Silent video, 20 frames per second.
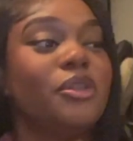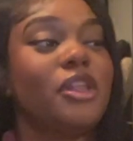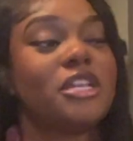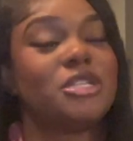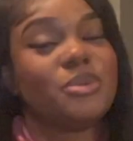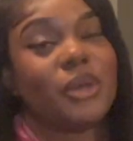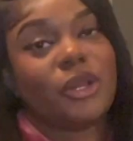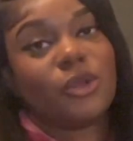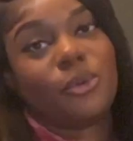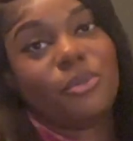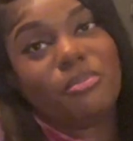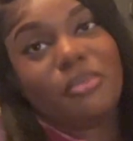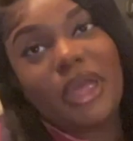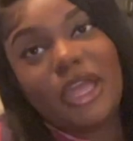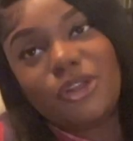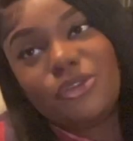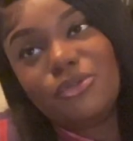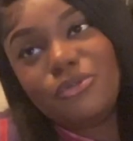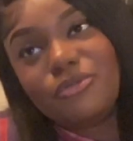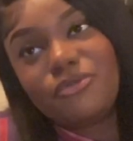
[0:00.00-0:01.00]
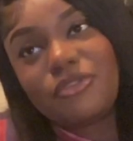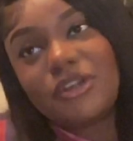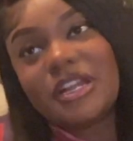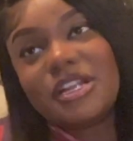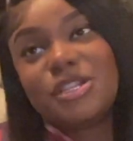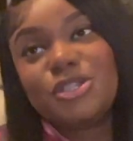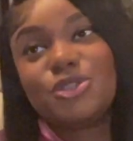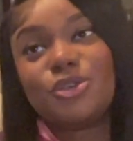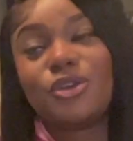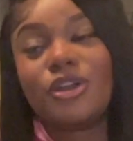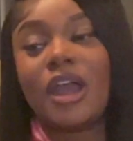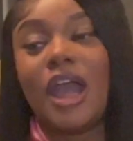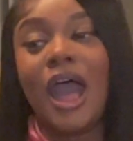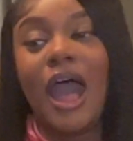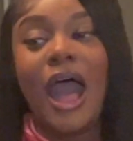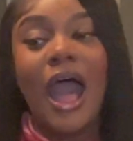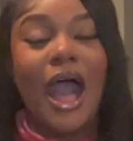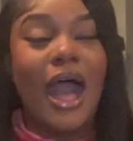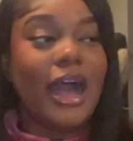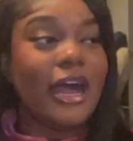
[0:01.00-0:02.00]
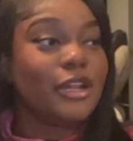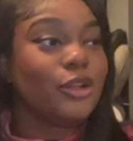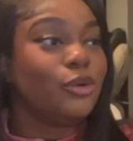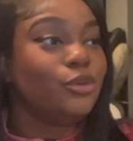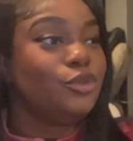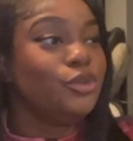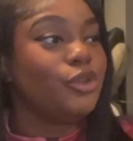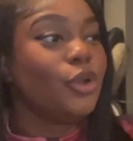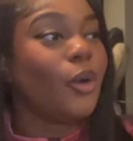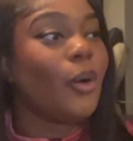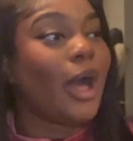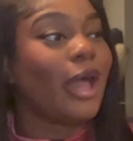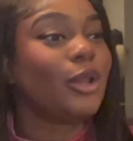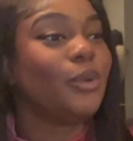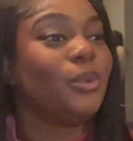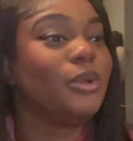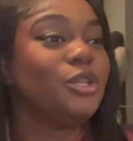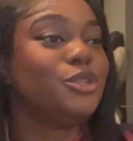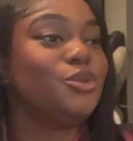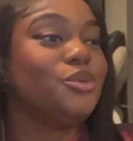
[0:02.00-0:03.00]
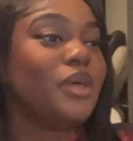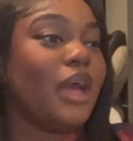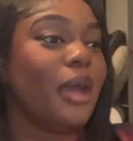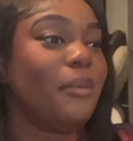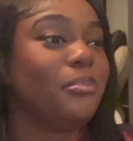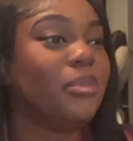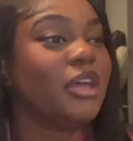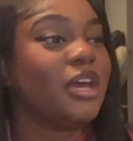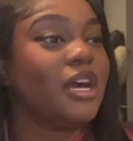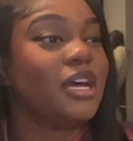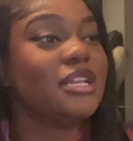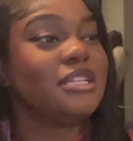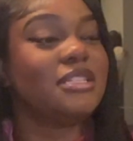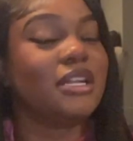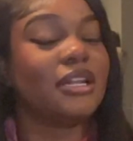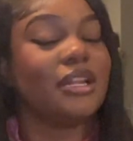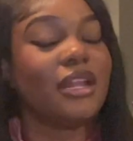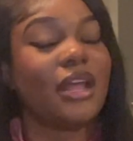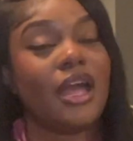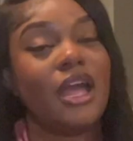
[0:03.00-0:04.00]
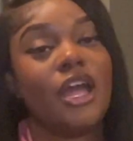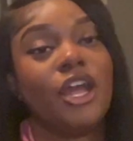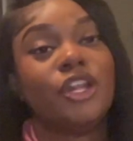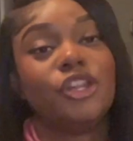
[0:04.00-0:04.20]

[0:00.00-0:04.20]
That's why I don't make new friends, or I don't, you know, I don't want to do that because da da da.